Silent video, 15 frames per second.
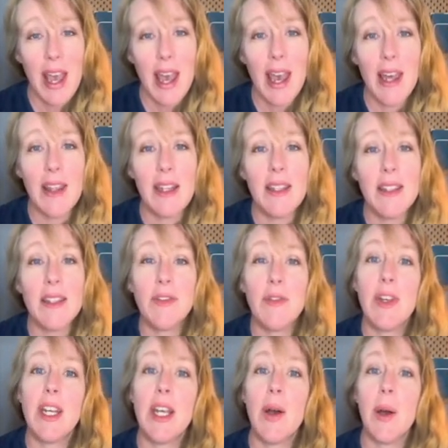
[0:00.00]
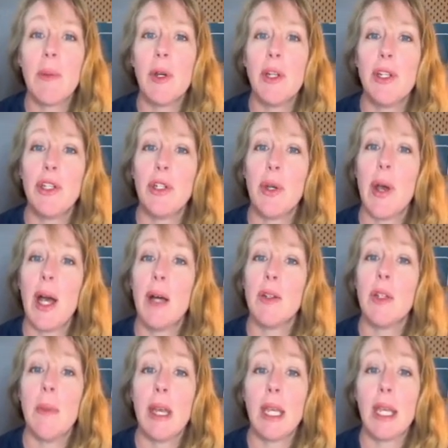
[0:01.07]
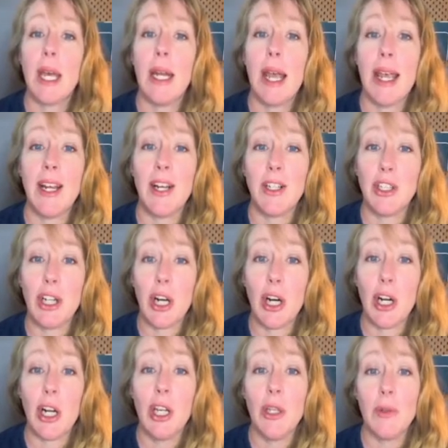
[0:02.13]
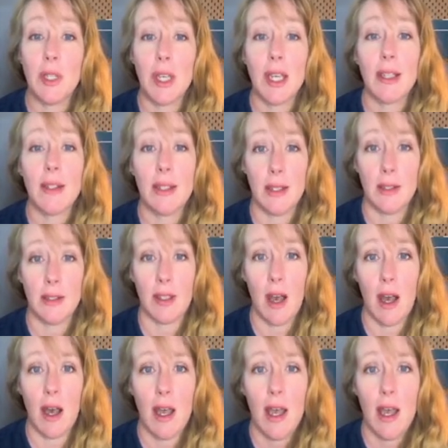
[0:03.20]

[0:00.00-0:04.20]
And then in this video, I'm going to show you how to make an anchor chart using Seesaw.